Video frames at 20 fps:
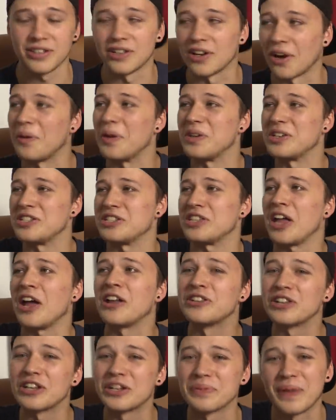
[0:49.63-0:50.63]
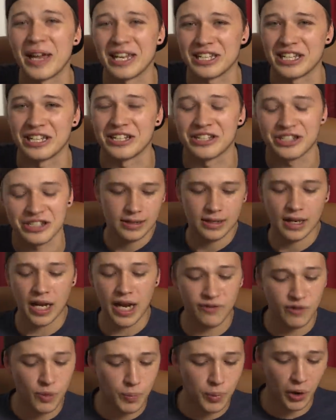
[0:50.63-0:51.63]
You know, it's standard message. And
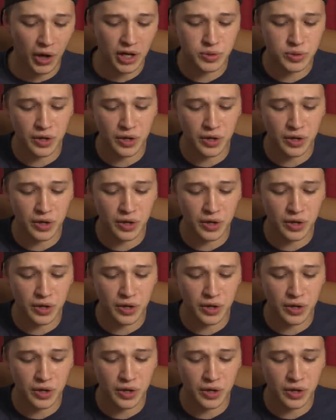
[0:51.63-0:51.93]
he replies